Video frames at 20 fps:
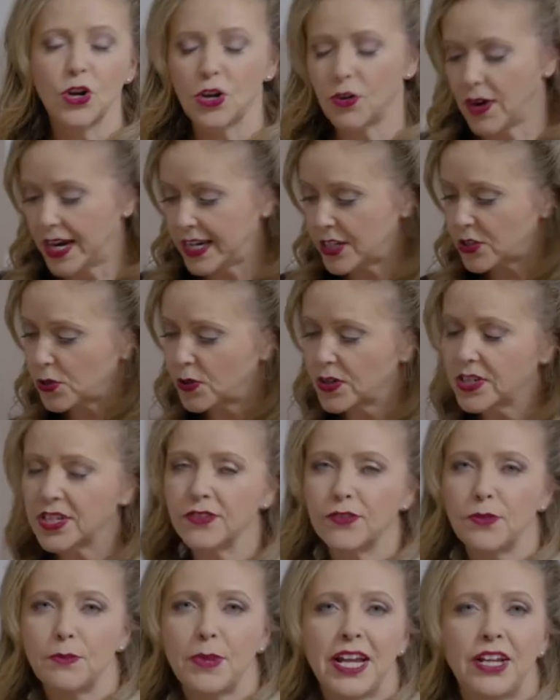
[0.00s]
a great source
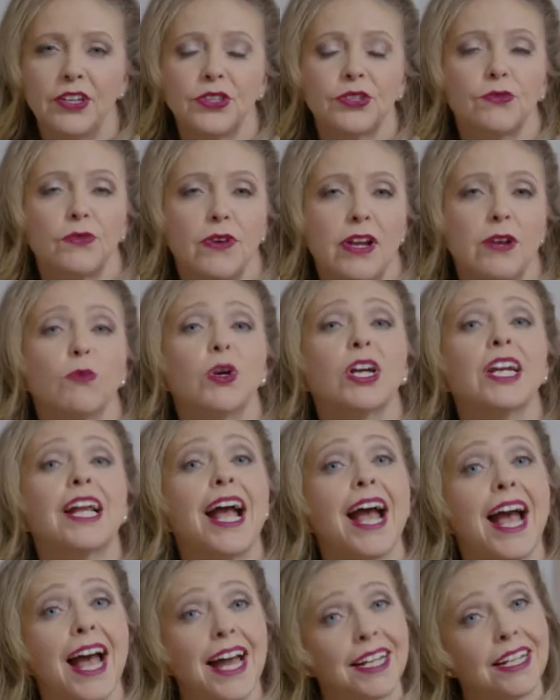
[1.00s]
of omega-3, we're going
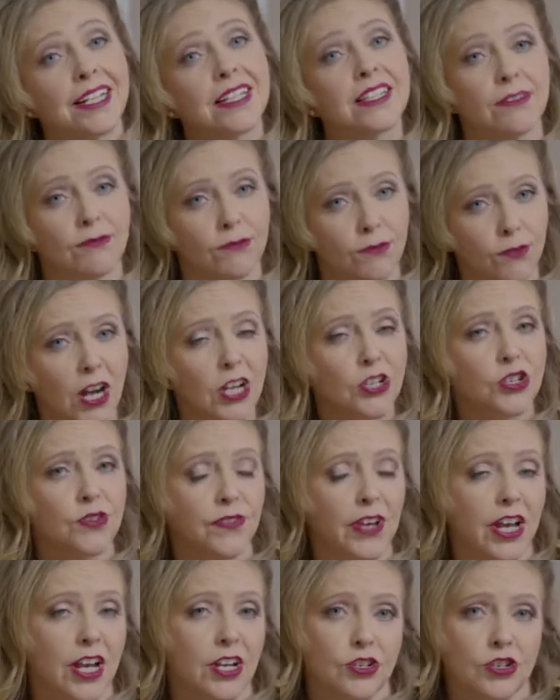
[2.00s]
to add in some fresh
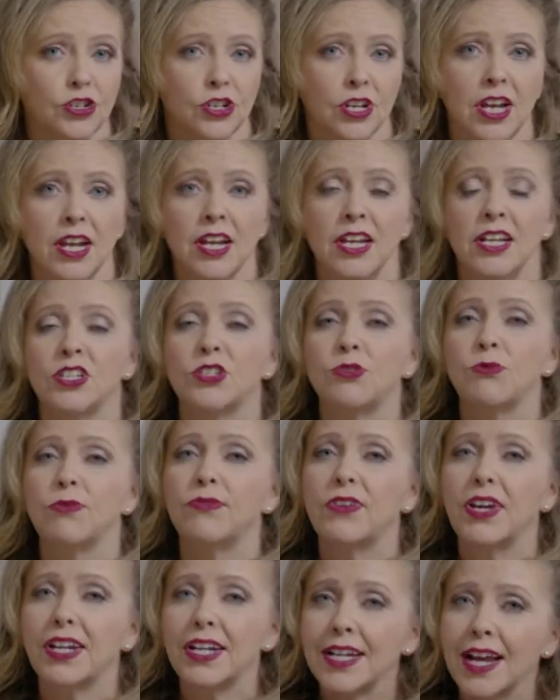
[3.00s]
fish. So
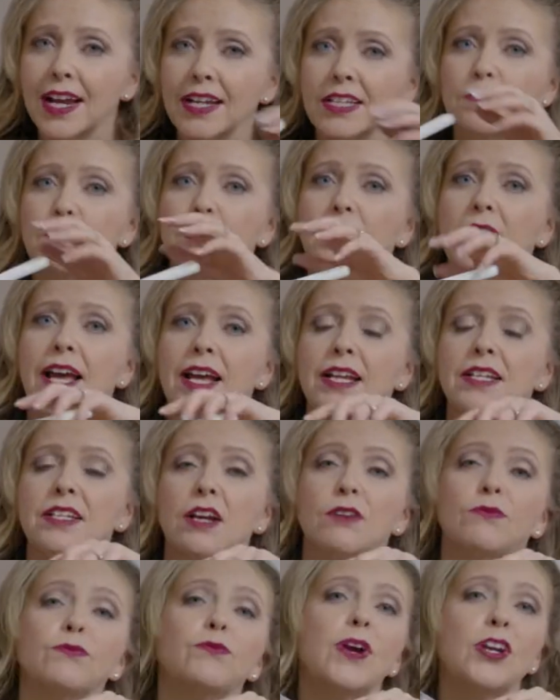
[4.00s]
we've got a nice blend
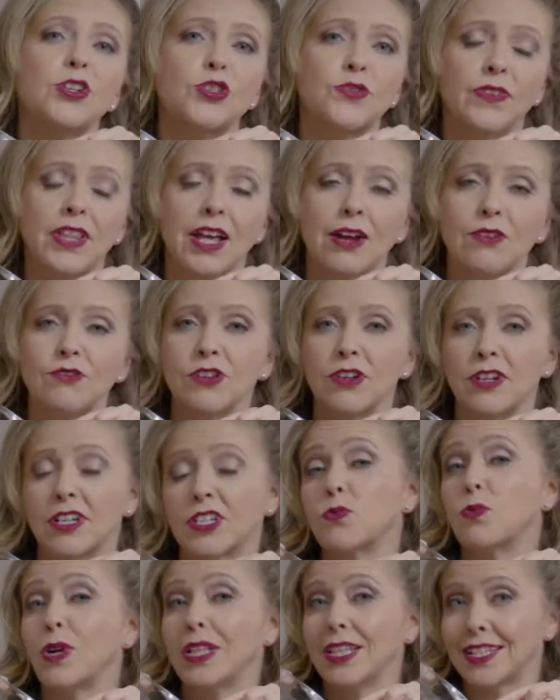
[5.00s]
of fresh flounder
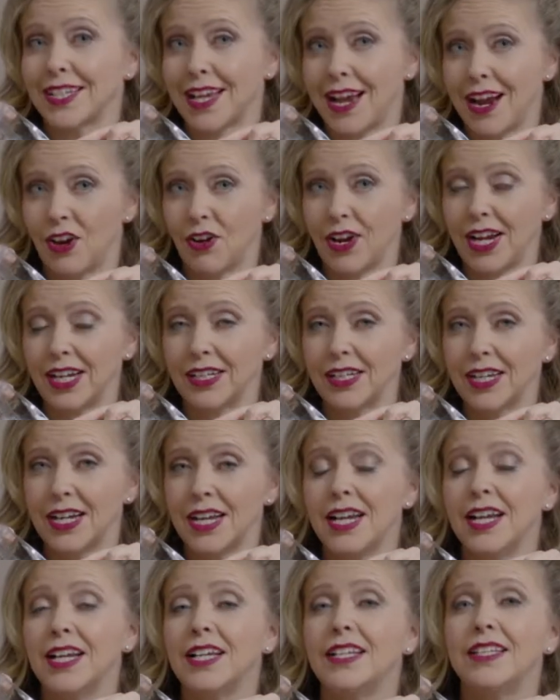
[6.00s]
as well as herring.
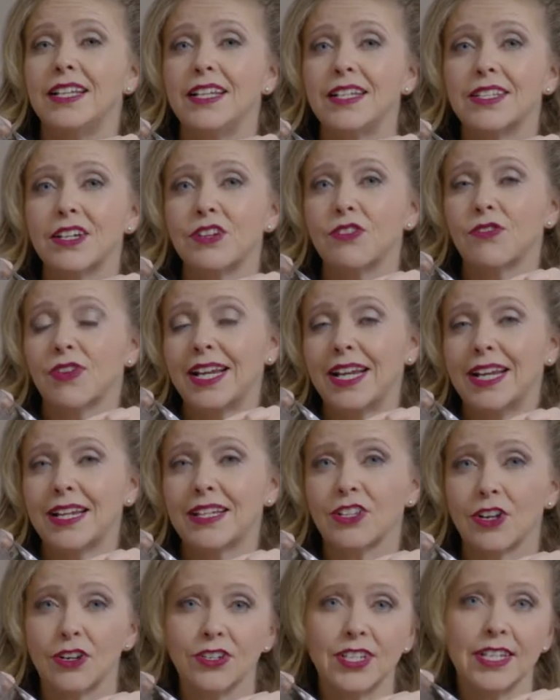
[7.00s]
These
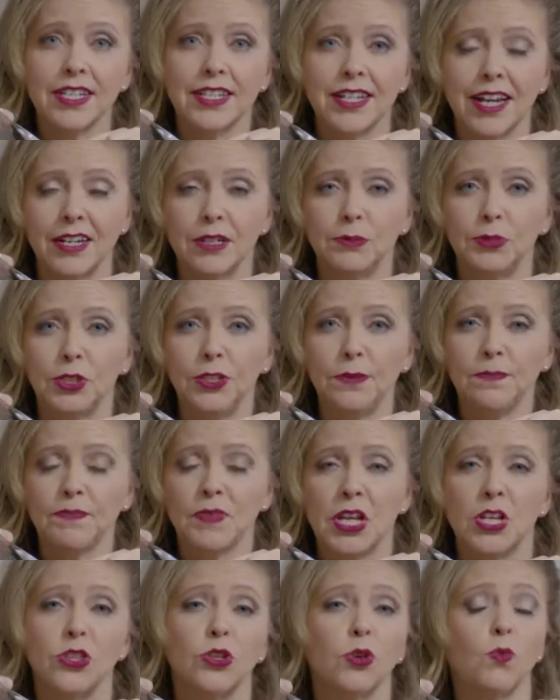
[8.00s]
ingredients are sustainable,
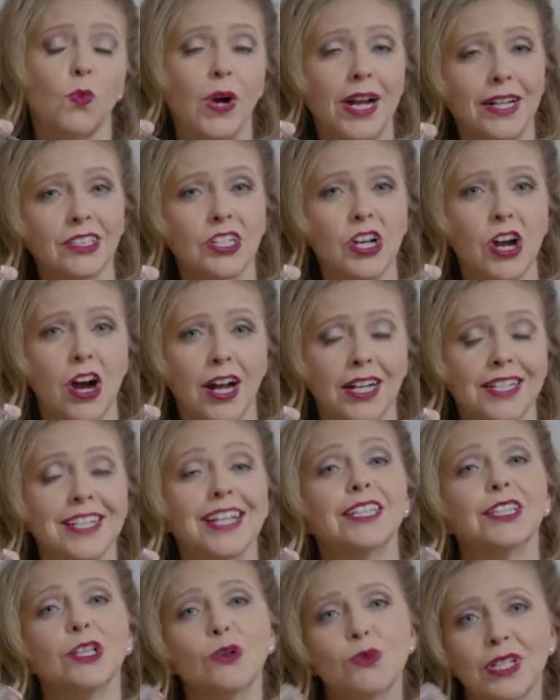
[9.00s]
they're wild caught
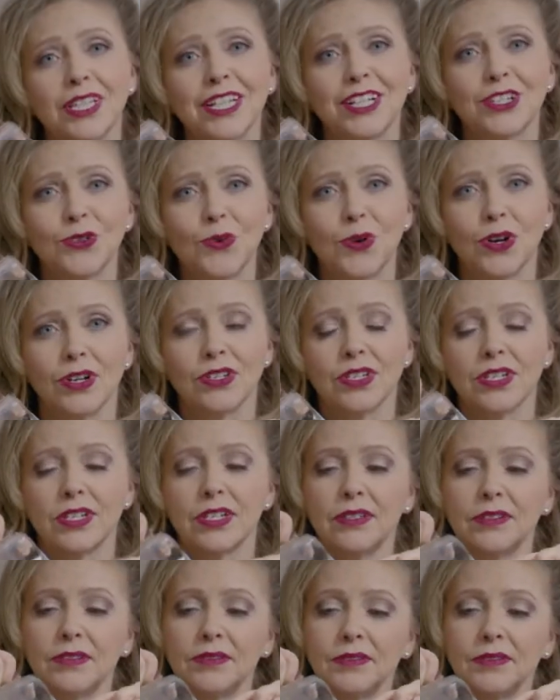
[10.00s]
and locally sourced.